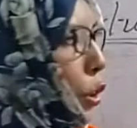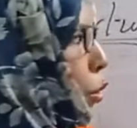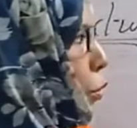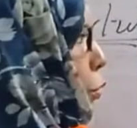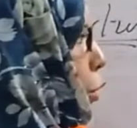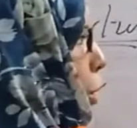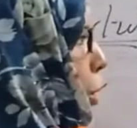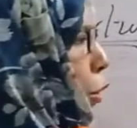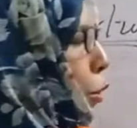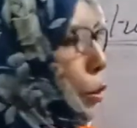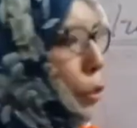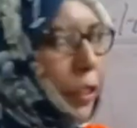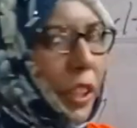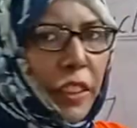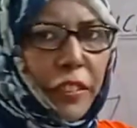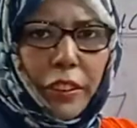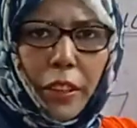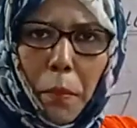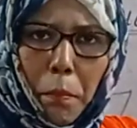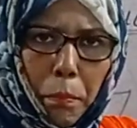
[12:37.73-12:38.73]
you would use
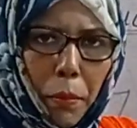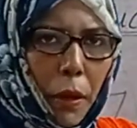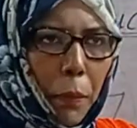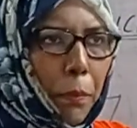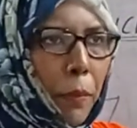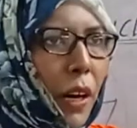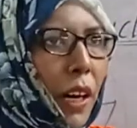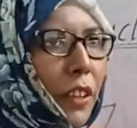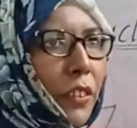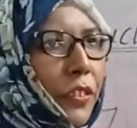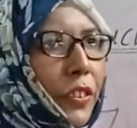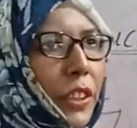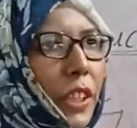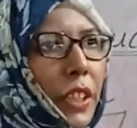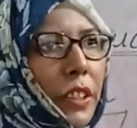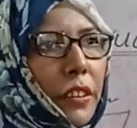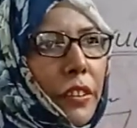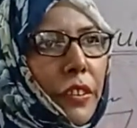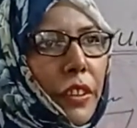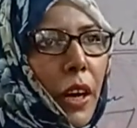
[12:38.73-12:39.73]
a simple past
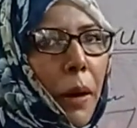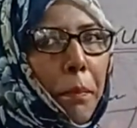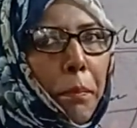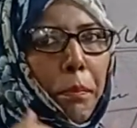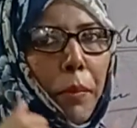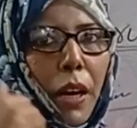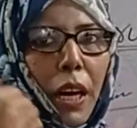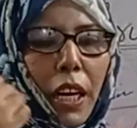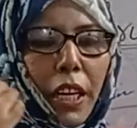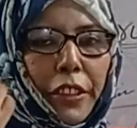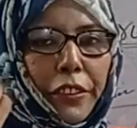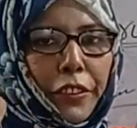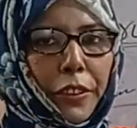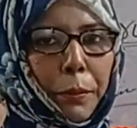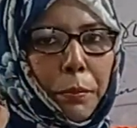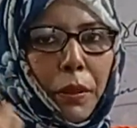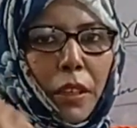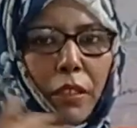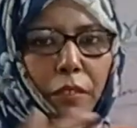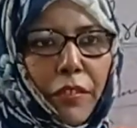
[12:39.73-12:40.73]
tense, a
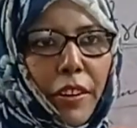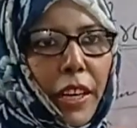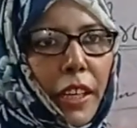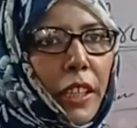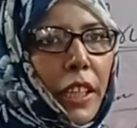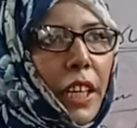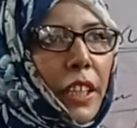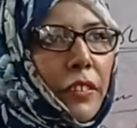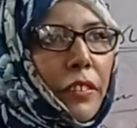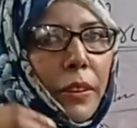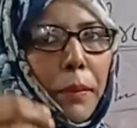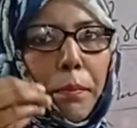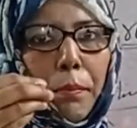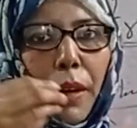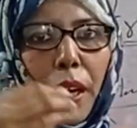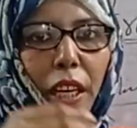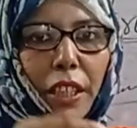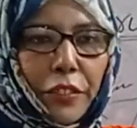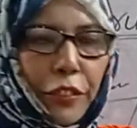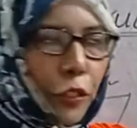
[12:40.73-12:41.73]
past perfect tense, a
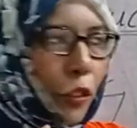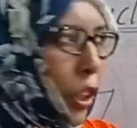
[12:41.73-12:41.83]
past